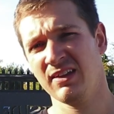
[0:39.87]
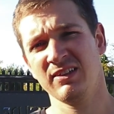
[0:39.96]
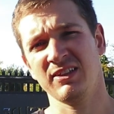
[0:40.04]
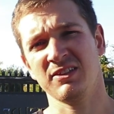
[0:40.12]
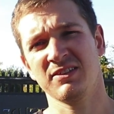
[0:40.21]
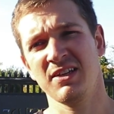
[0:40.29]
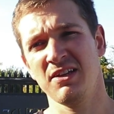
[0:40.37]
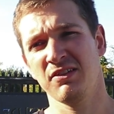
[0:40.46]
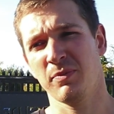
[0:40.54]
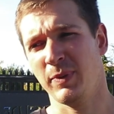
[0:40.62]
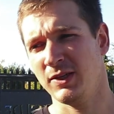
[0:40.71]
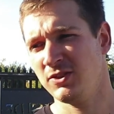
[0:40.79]
little
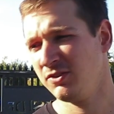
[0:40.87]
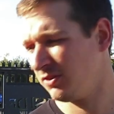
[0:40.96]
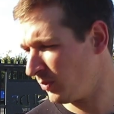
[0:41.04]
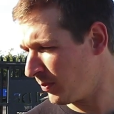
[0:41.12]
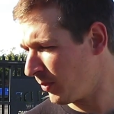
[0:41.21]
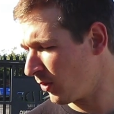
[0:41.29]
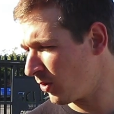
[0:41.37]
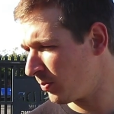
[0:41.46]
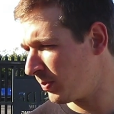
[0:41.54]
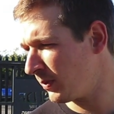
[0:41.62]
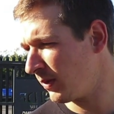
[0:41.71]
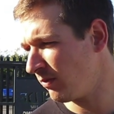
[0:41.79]
teaser pictures that we put up
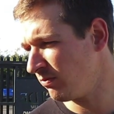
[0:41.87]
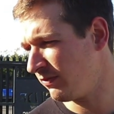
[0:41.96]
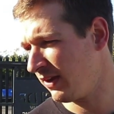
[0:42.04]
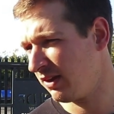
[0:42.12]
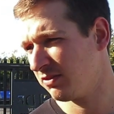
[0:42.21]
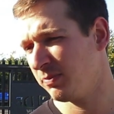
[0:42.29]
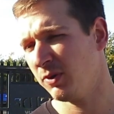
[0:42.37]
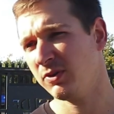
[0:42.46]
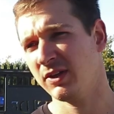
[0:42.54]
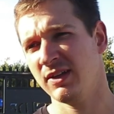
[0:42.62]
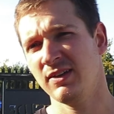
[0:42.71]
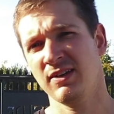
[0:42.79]
on
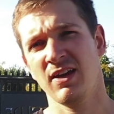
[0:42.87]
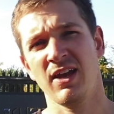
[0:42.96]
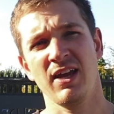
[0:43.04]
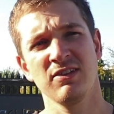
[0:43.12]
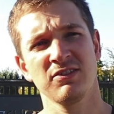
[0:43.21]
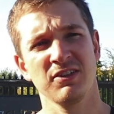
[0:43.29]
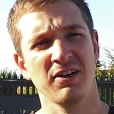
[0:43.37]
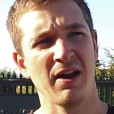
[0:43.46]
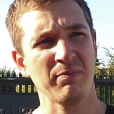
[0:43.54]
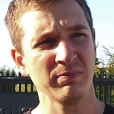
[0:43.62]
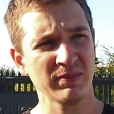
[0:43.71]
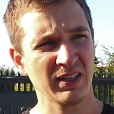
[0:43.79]
Facebook and
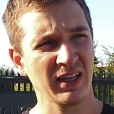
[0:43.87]
Instagram.